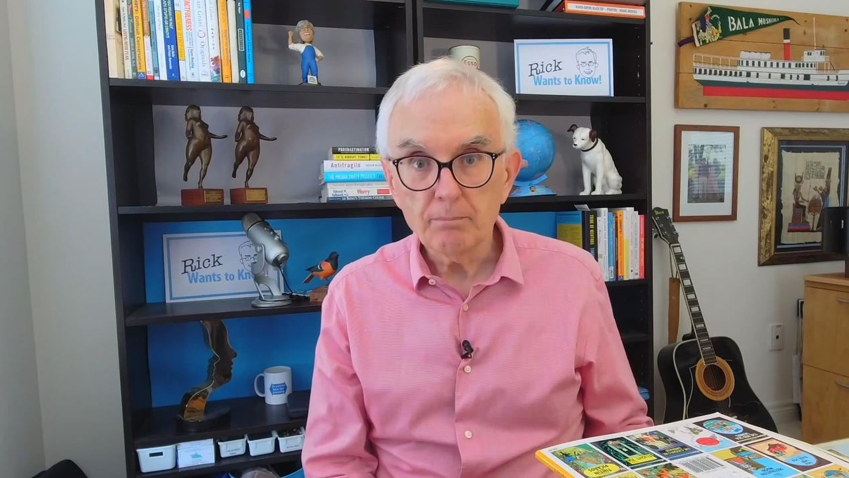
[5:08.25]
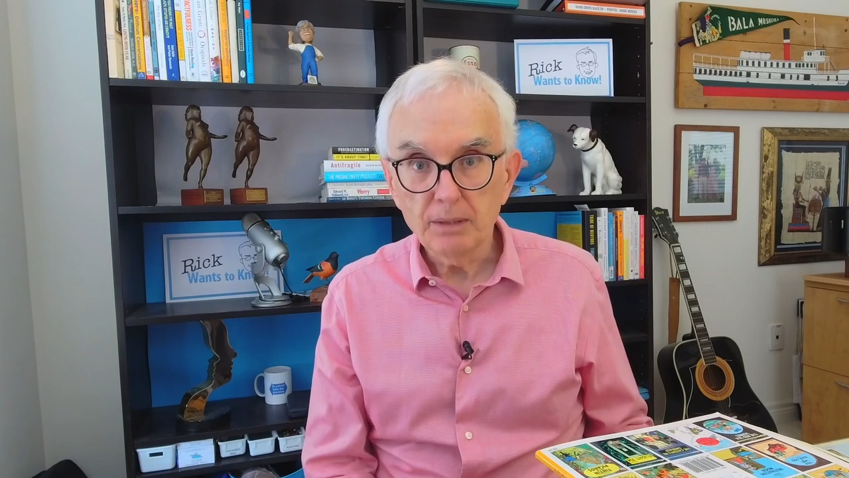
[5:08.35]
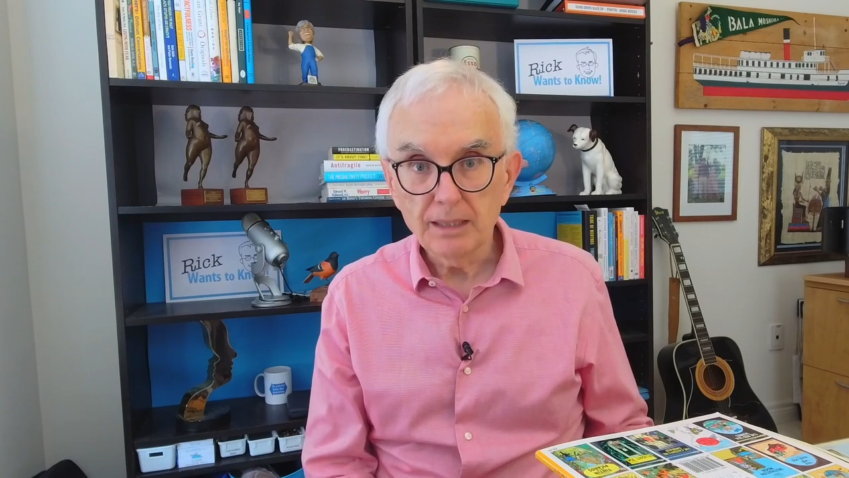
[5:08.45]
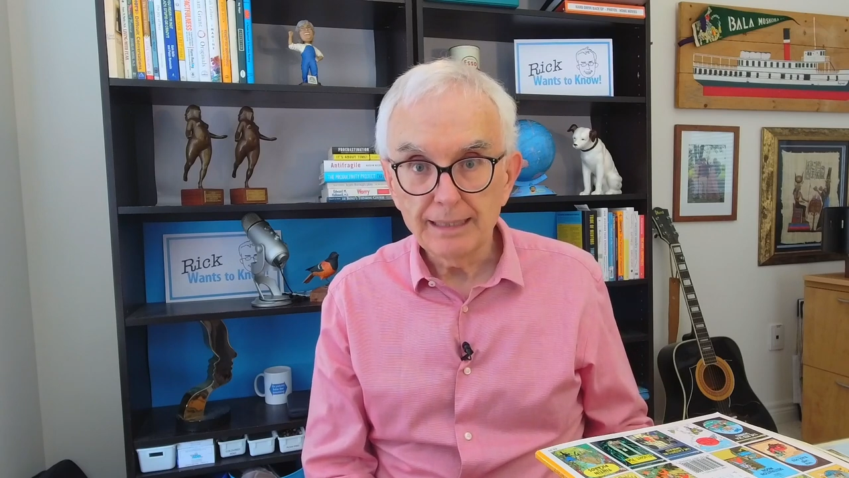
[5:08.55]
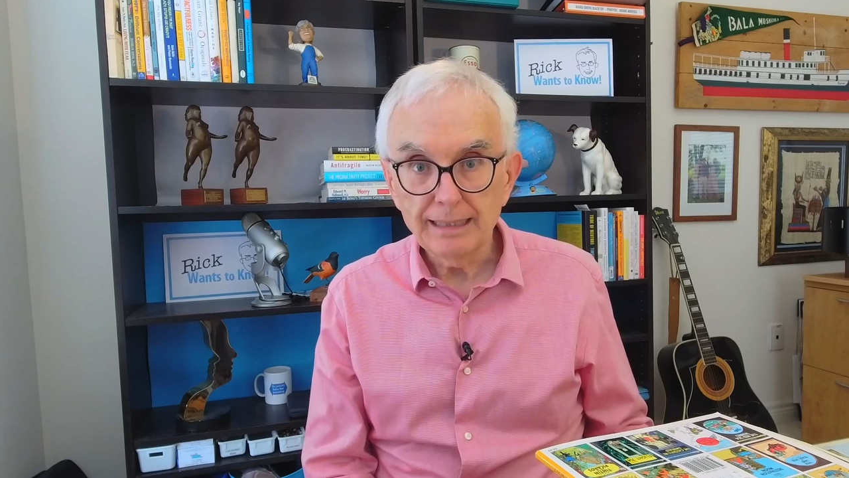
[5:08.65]

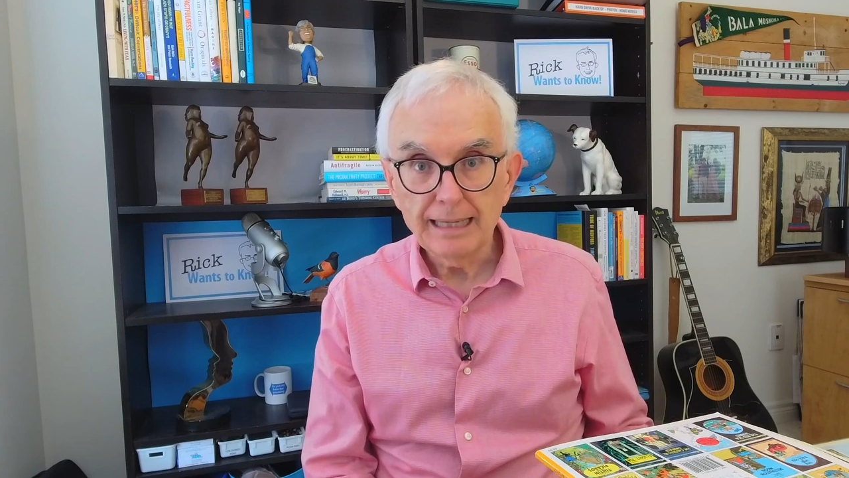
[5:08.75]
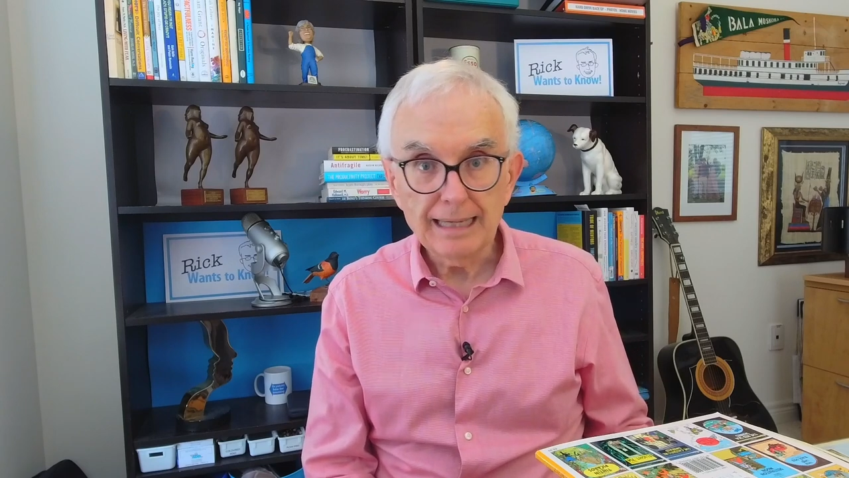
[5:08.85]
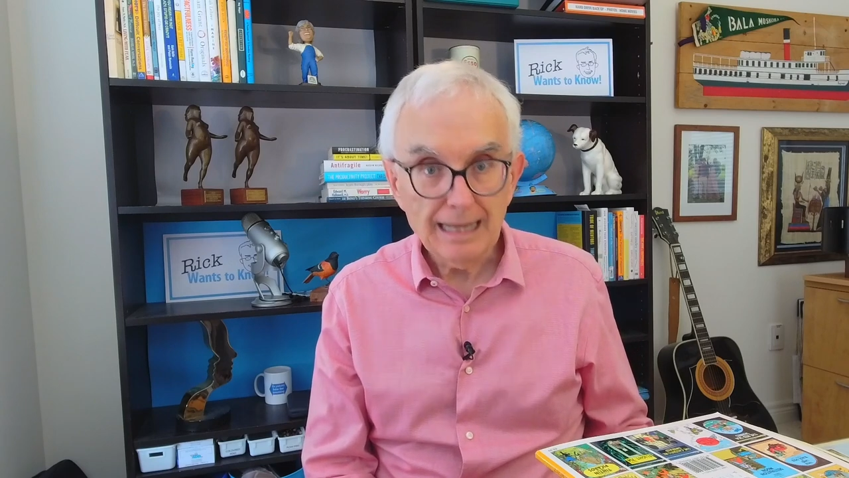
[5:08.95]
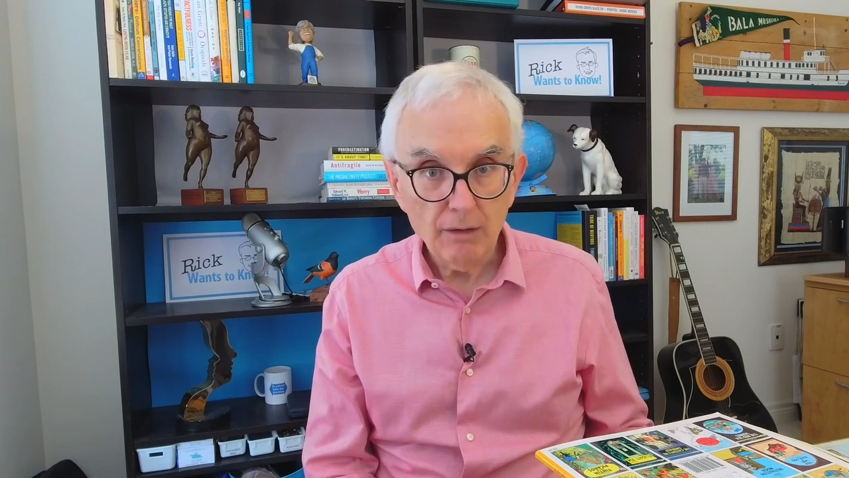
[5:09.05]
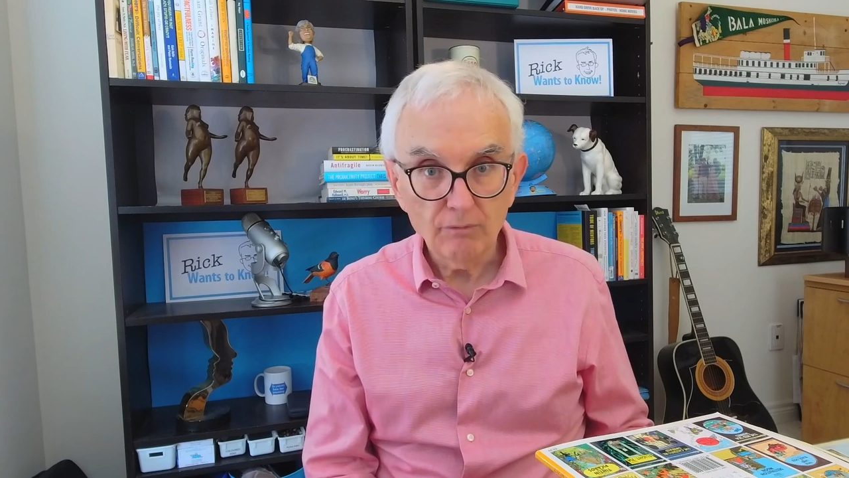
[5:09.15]
polite
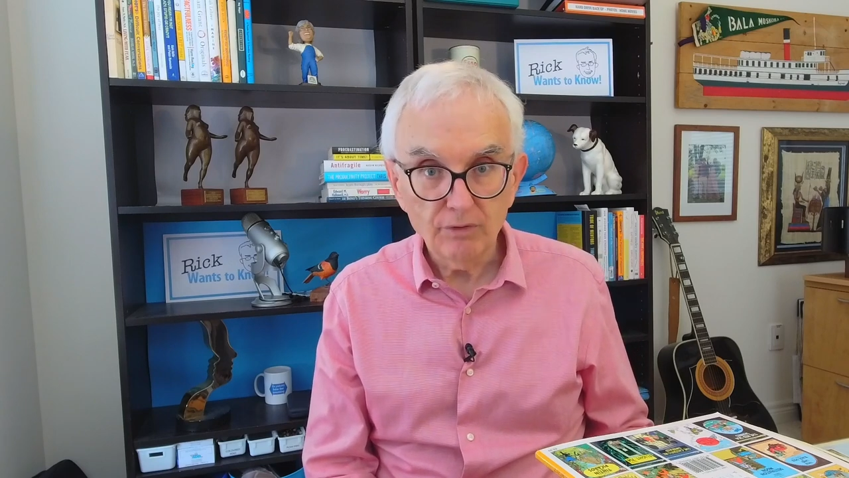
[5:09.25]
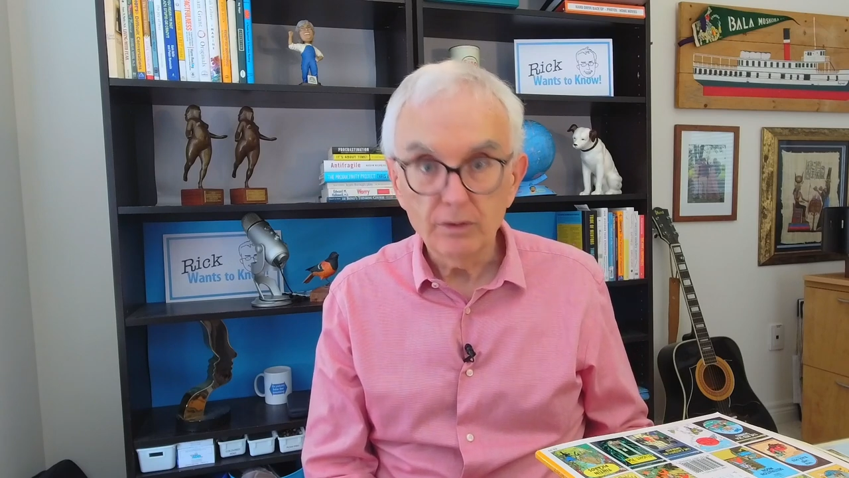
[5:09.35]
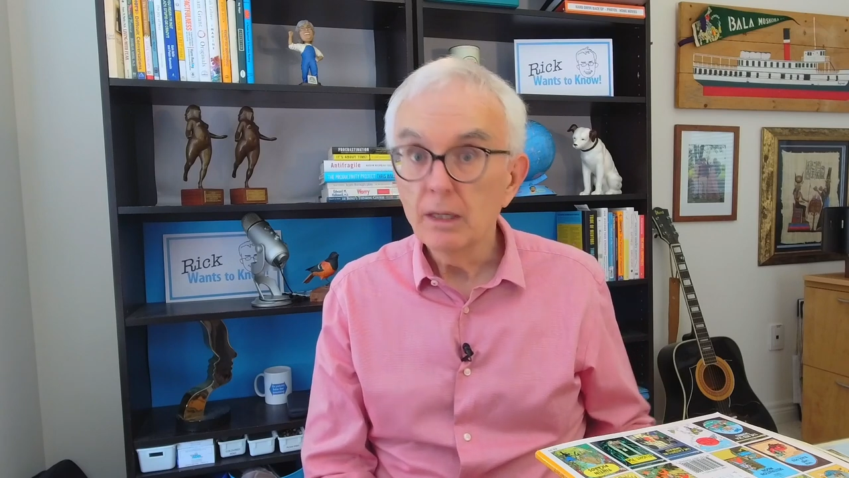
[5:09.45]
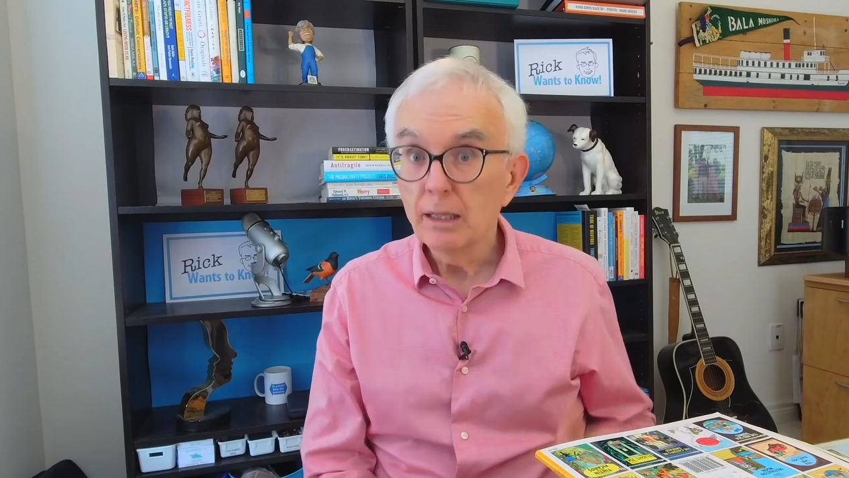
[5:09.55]
and helpful